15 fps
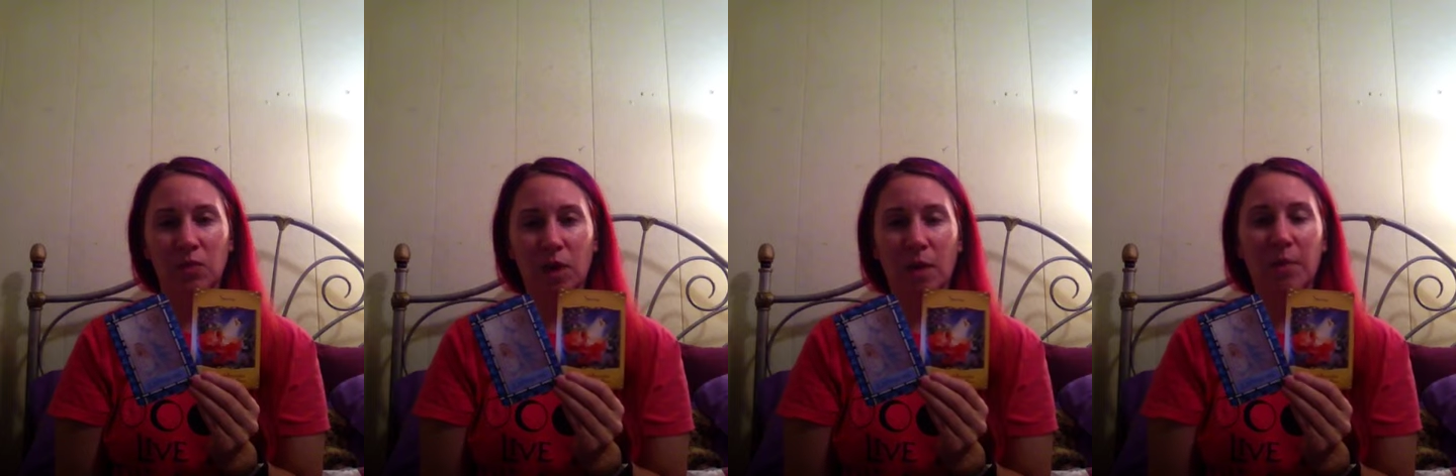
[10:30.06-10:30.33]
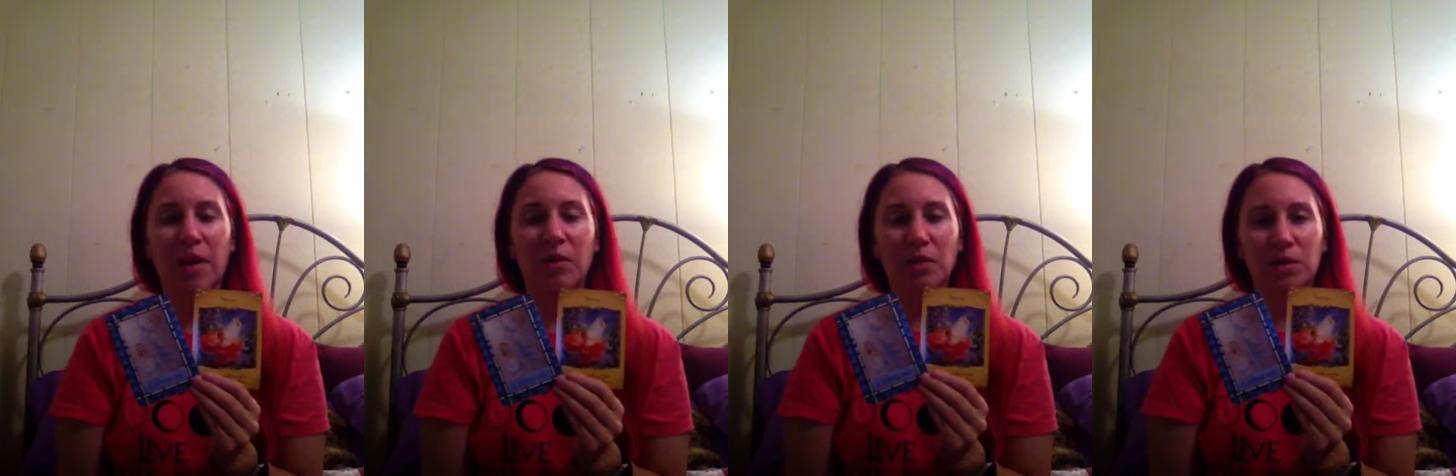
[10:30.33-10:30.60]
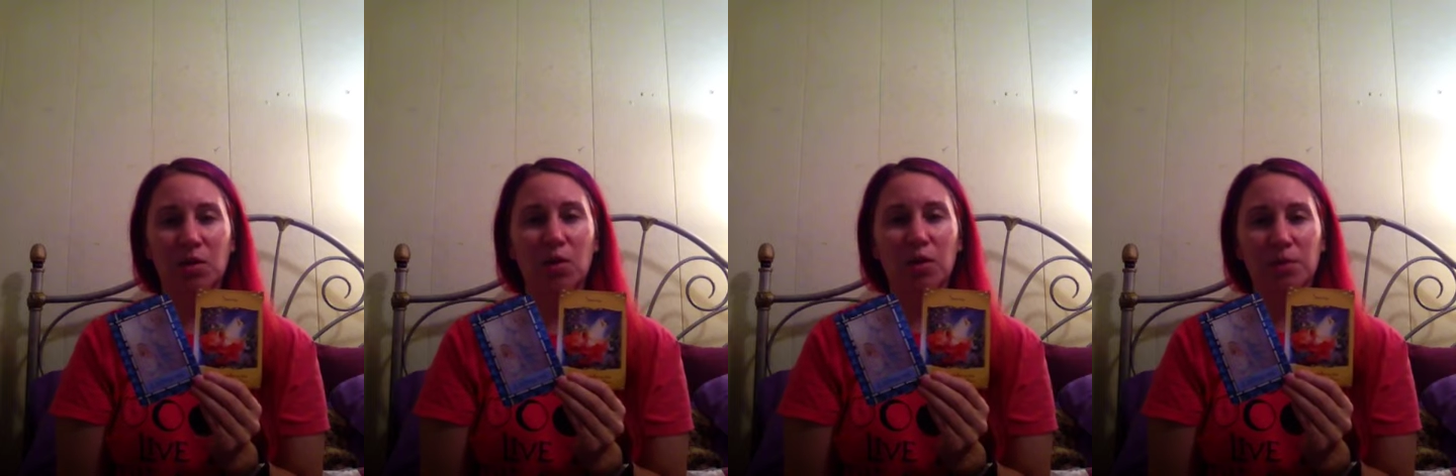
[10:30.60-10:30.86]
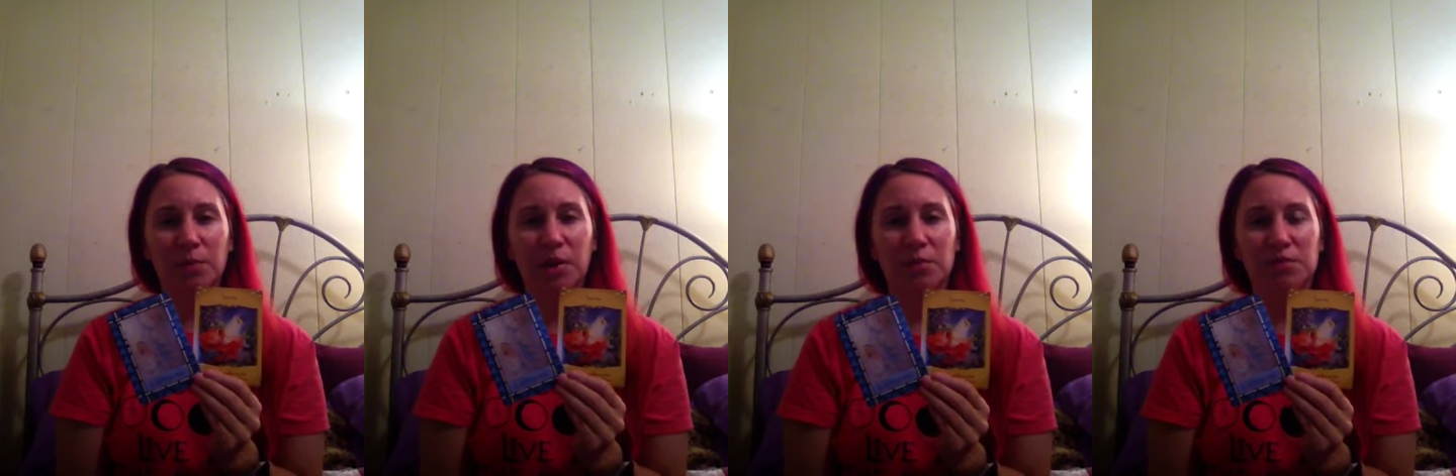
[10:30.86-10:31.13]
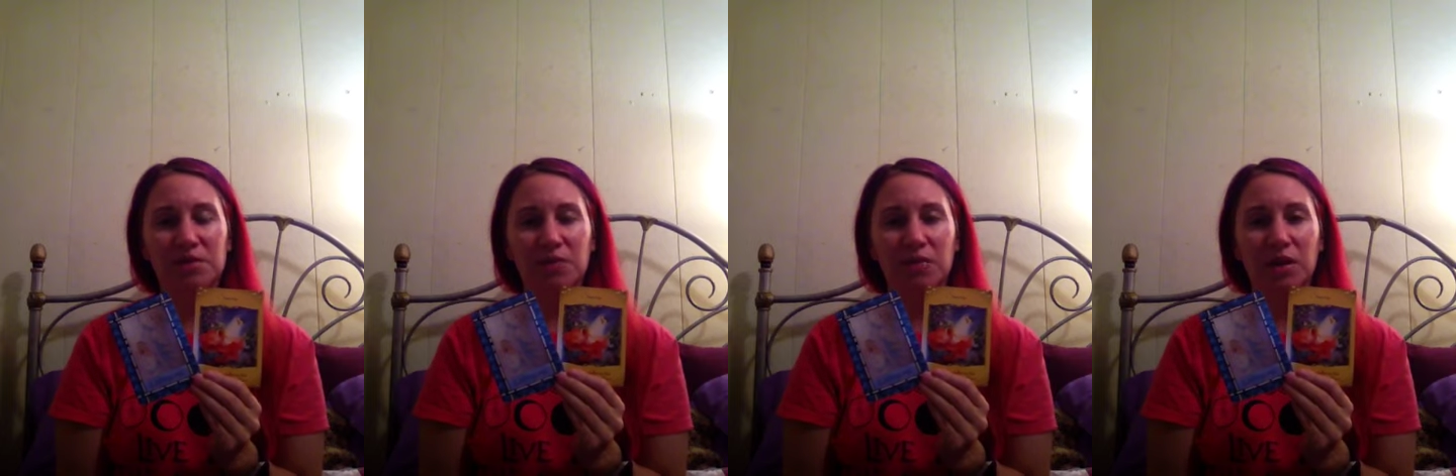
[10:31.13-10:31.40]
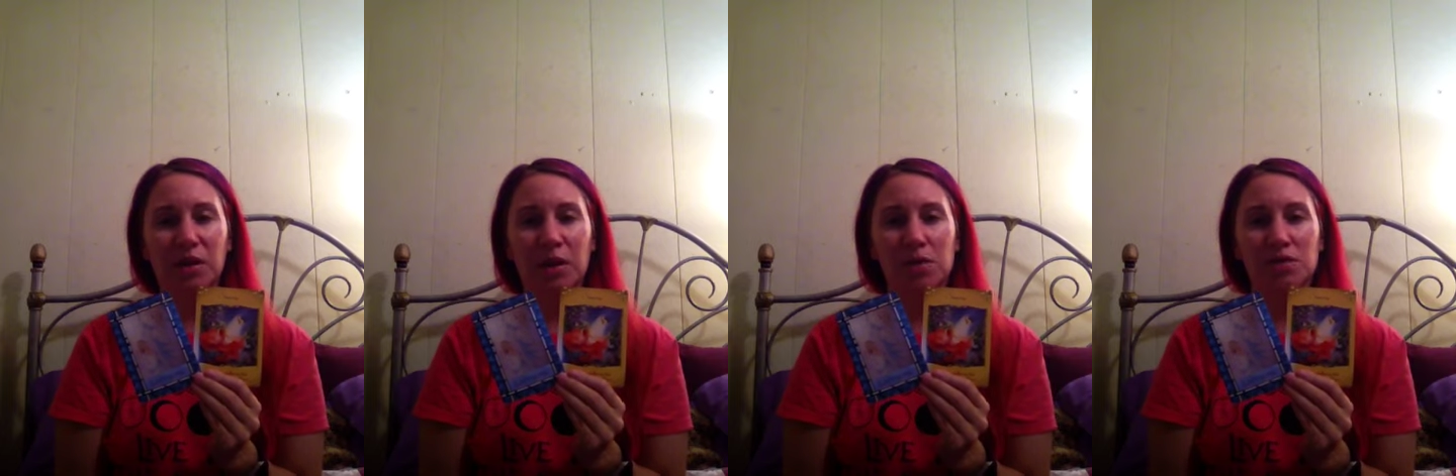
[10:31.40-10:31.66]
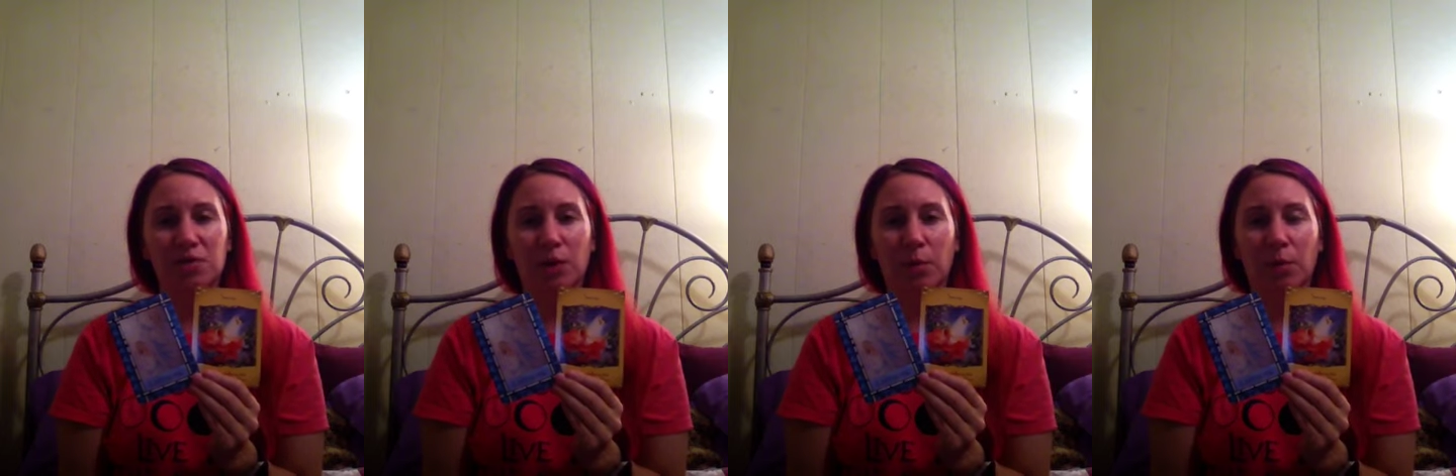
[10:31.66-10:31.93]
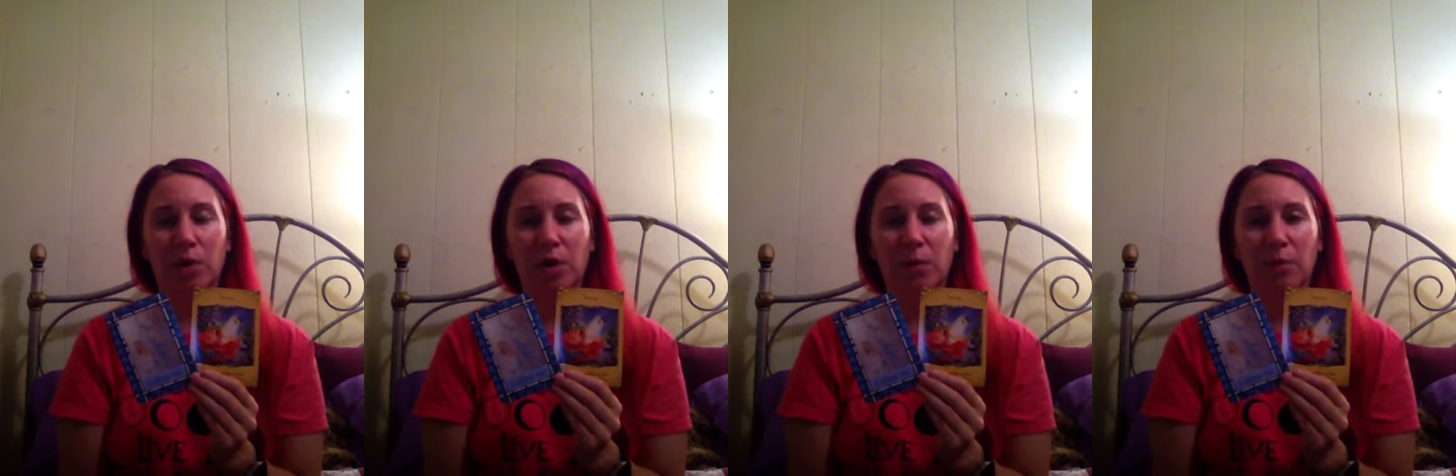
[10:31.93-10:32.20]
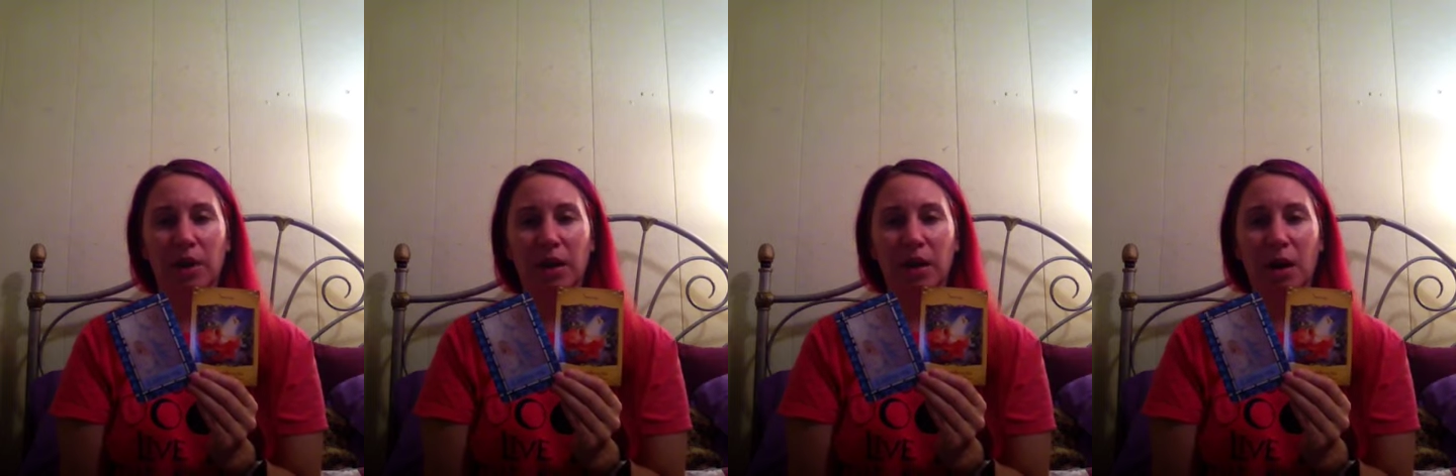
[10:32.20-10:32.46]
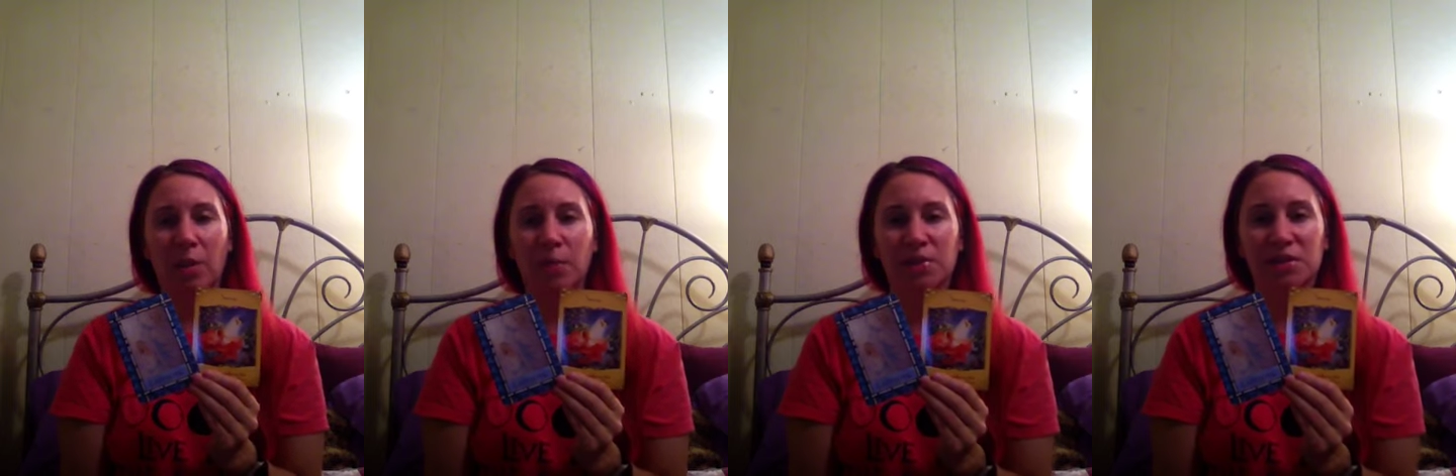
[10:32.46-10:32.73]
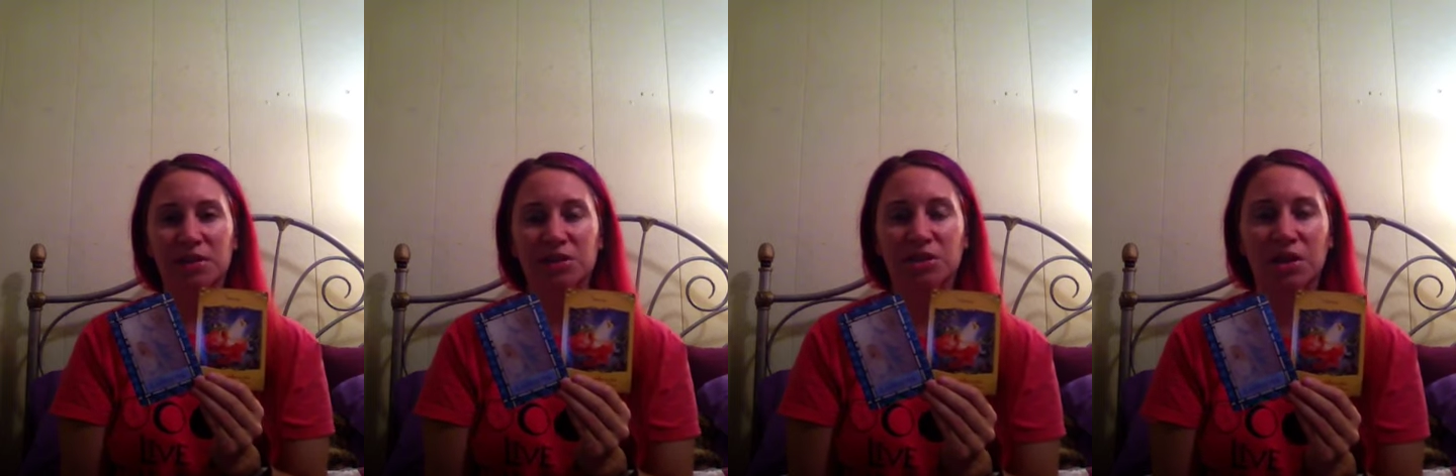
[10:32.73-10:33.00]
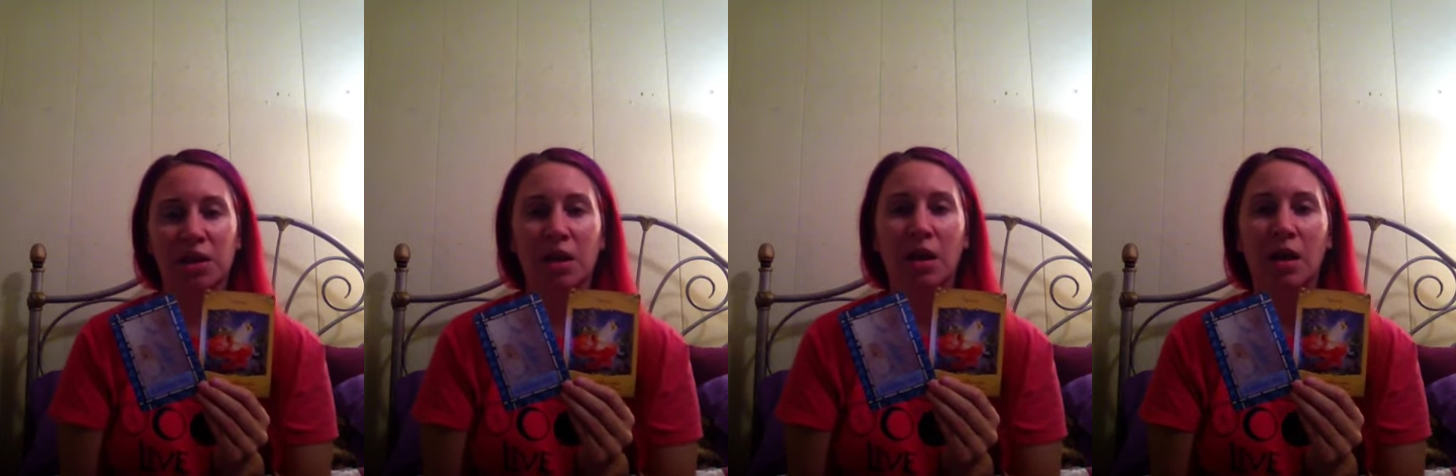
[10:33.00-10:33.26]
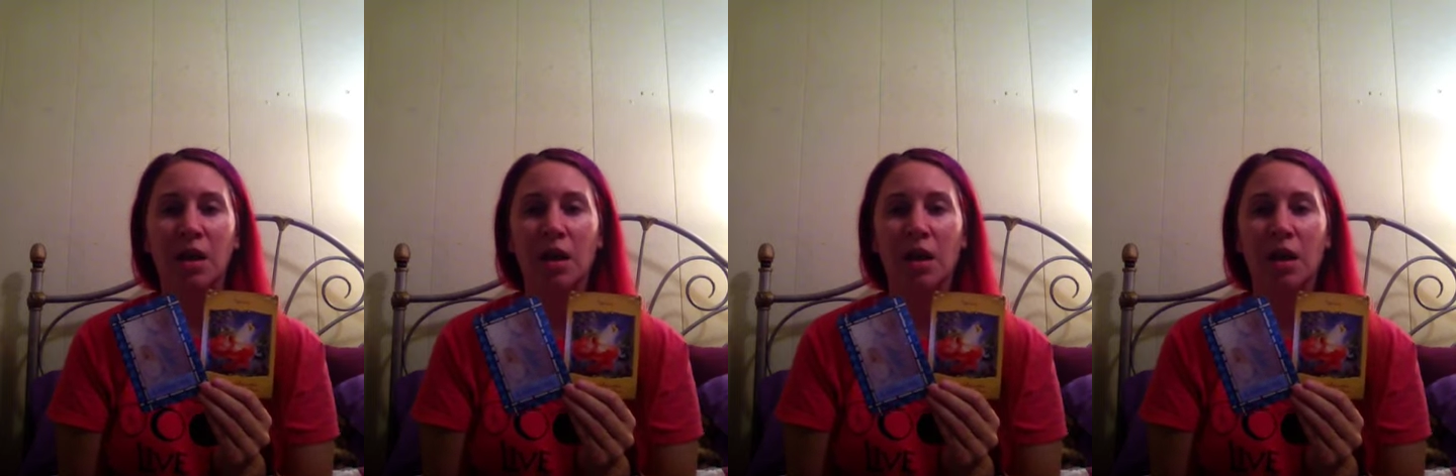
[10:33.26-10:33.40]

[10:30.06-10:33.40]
I may record and post some videos from her band competition.